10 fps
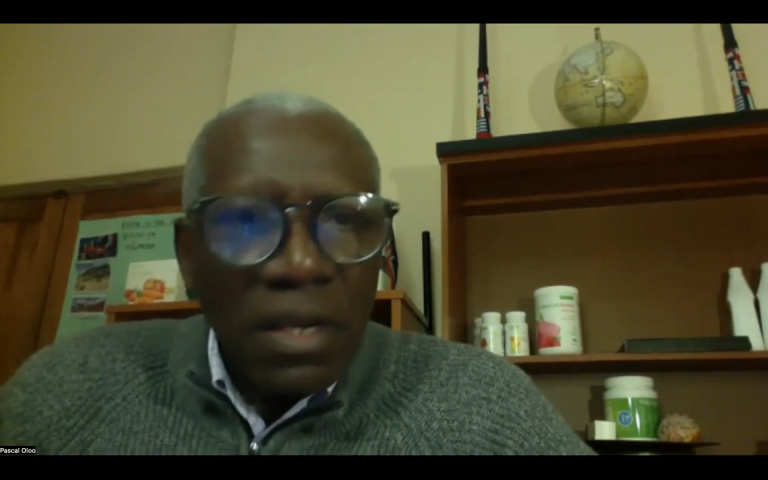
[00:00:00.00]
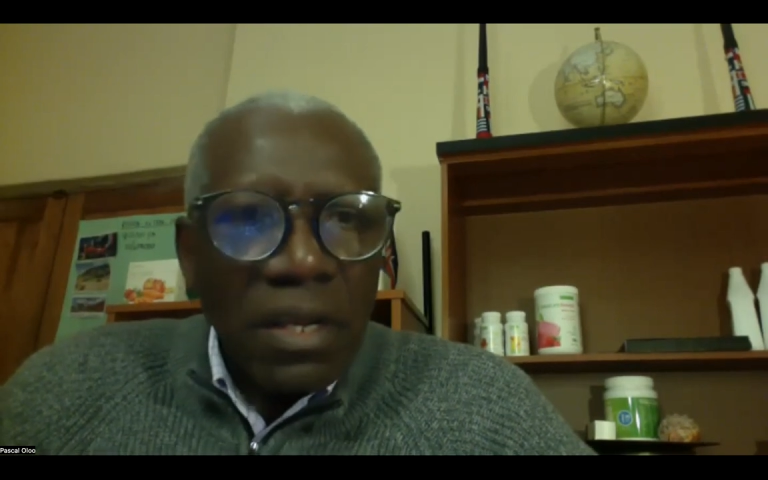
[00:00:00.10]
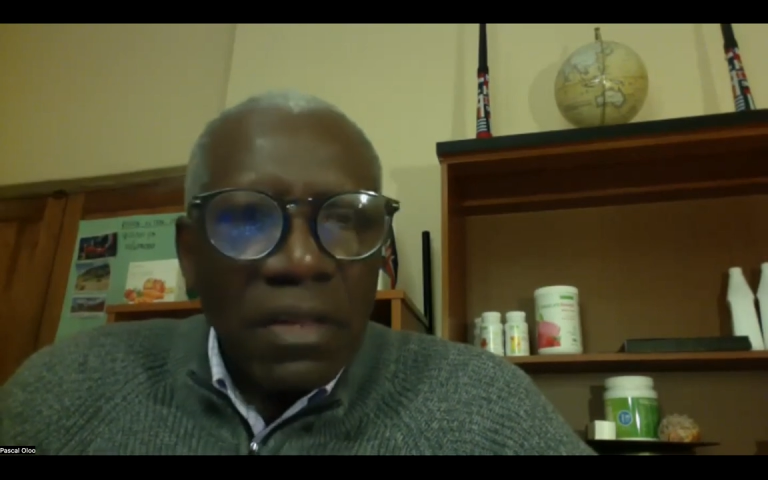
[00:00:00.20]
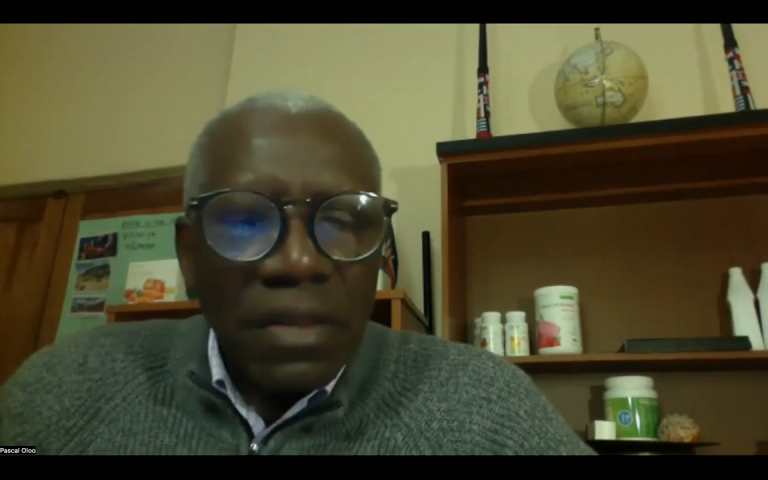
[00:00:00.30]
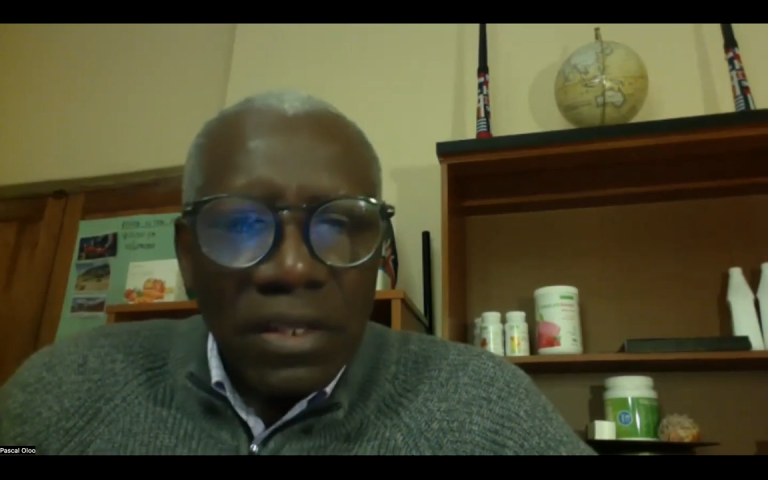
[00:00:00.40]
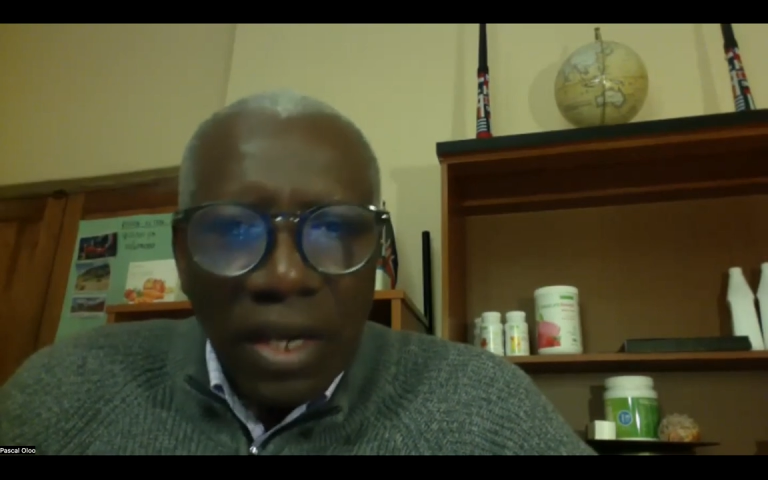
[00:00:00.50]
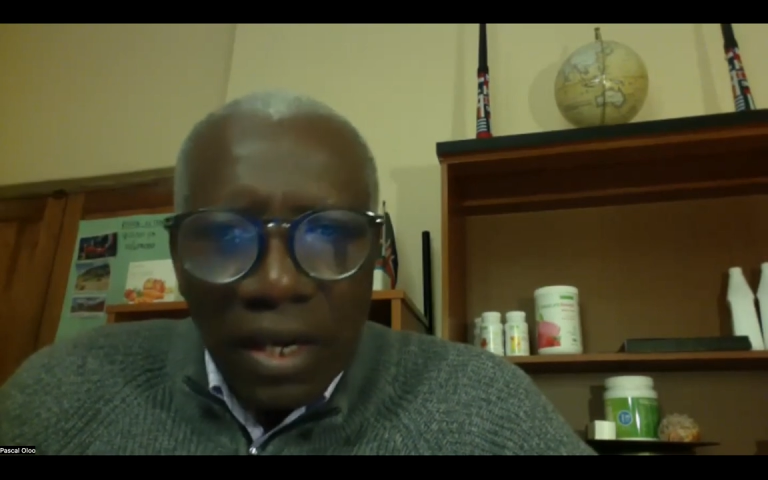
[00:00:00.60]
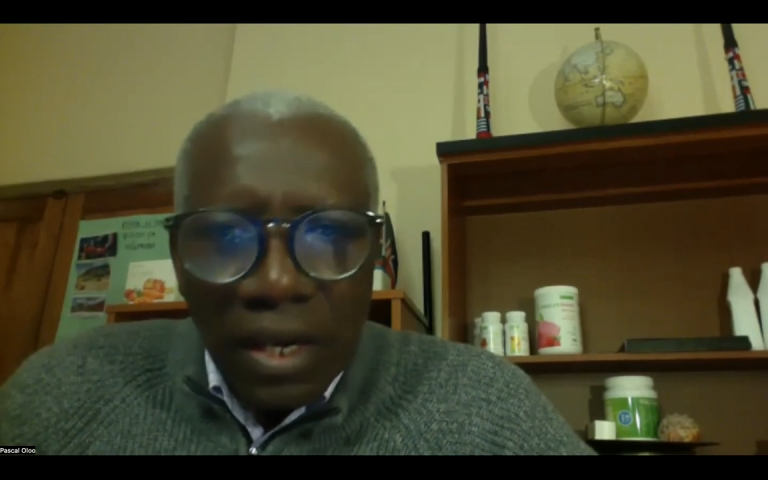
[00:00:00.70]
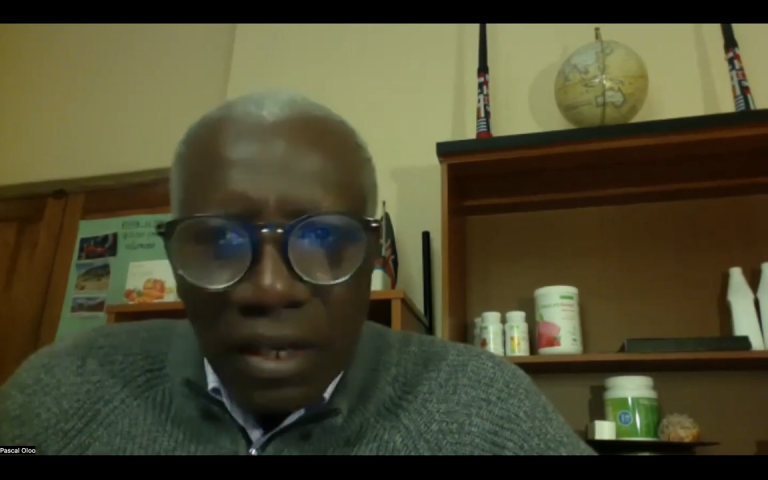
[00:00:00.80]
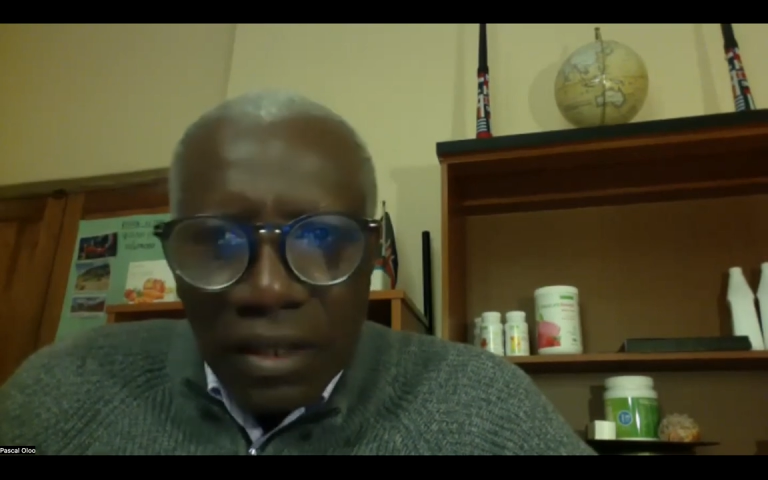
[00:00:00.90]
the
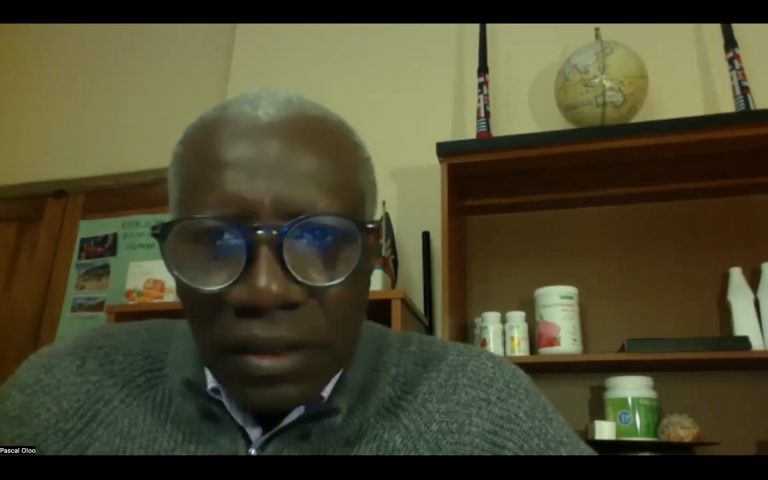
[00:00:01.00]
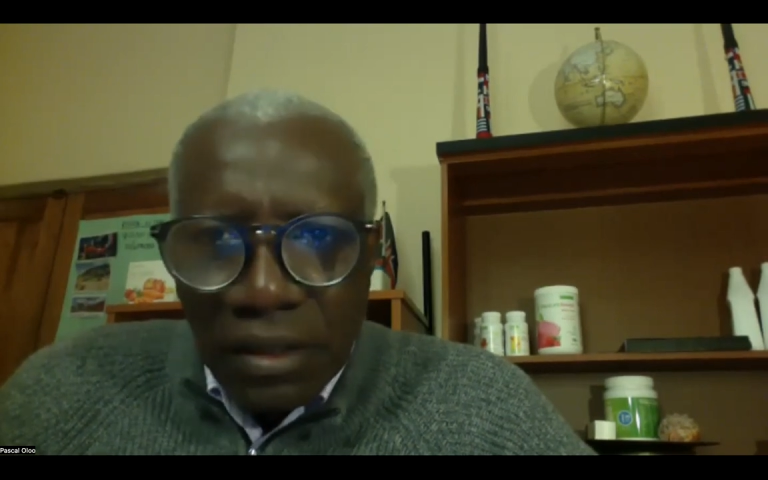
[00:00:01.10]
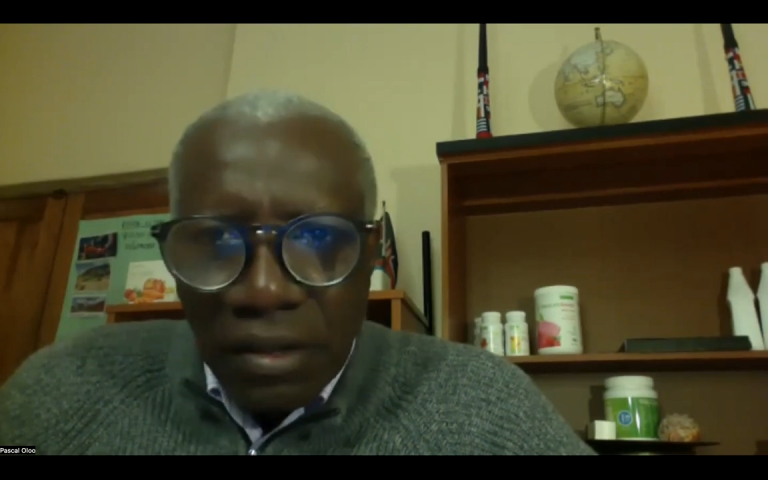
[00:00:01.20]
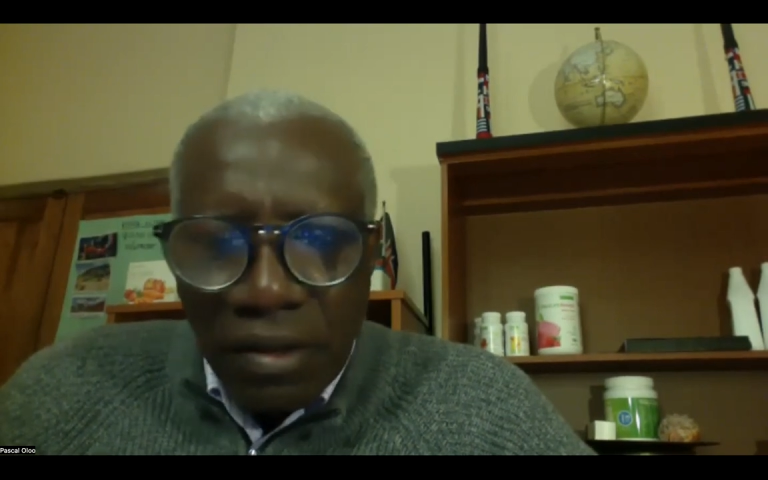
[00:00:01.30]
Cheges,